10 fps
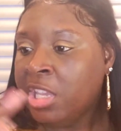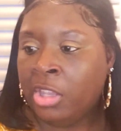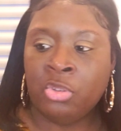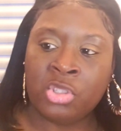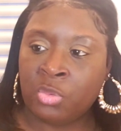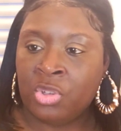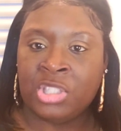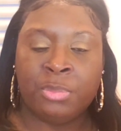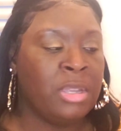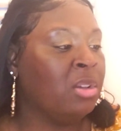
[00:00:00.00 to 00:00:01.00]
you just want to
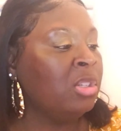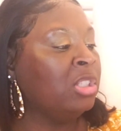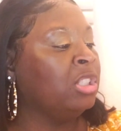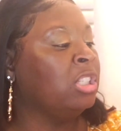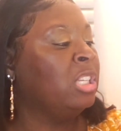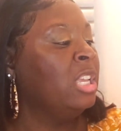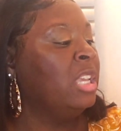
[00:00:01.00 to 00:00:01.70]
smell good.